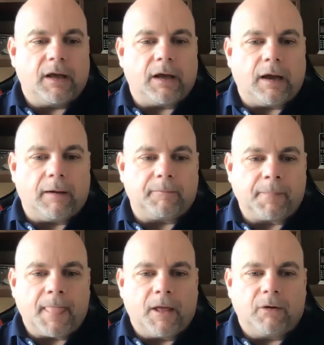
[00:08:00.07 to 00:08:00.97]

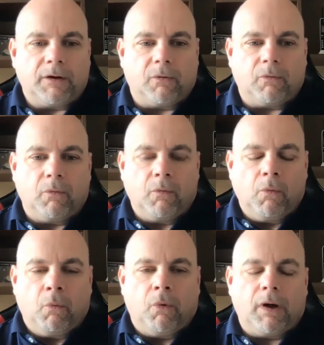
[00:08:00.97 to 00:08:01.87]

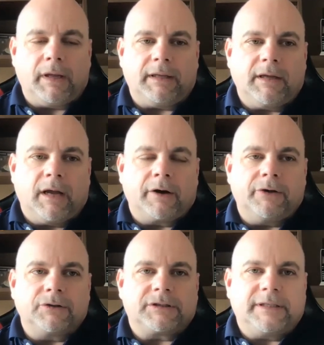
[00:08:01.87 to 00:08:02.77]
What are
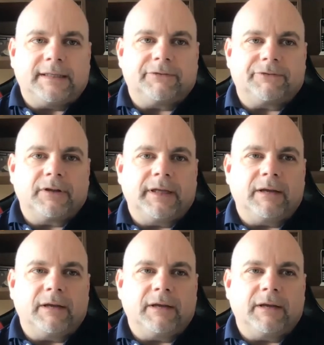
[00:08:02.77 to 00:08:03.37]
you seeing differently,